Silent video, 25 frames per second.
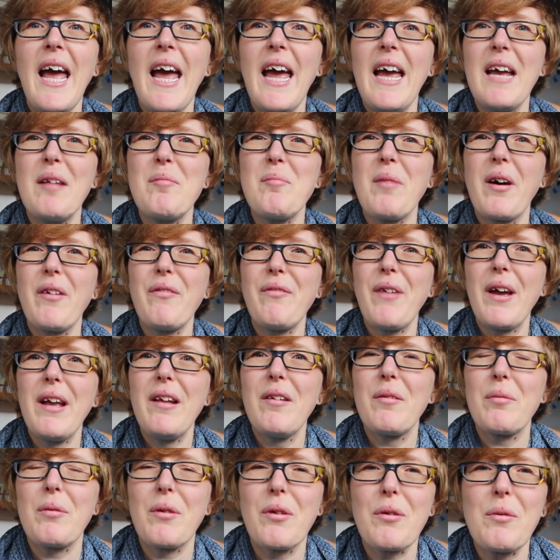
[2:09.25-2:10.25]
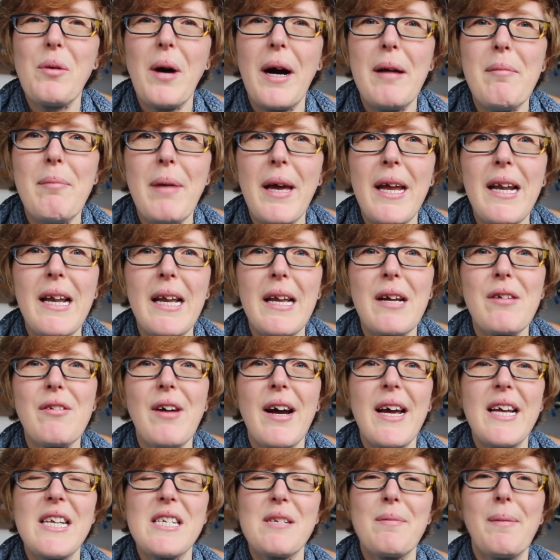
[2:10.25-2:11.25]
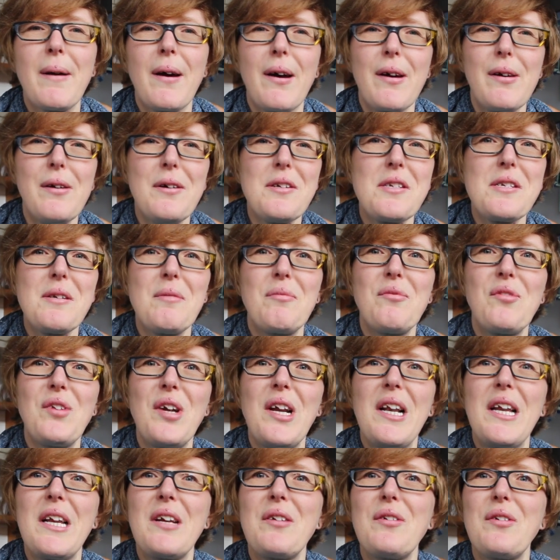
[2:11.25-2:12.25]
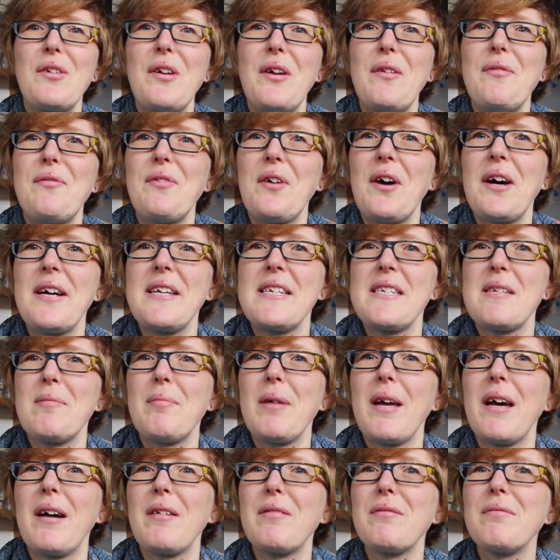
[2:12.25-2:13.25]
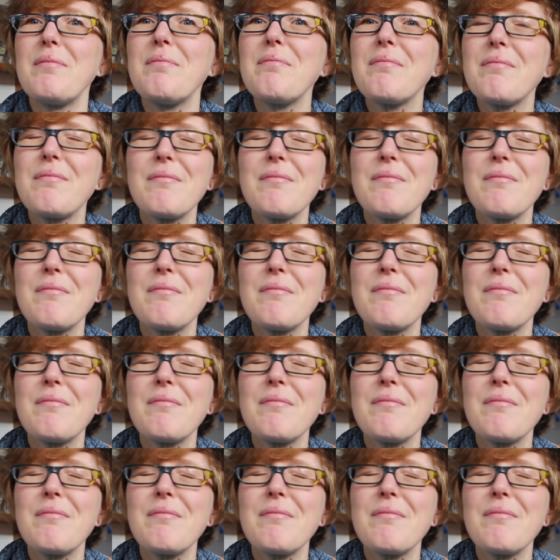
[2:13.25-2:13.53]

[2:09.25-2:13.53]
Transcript: and my face was quite badly grazed, but I got some really good advice about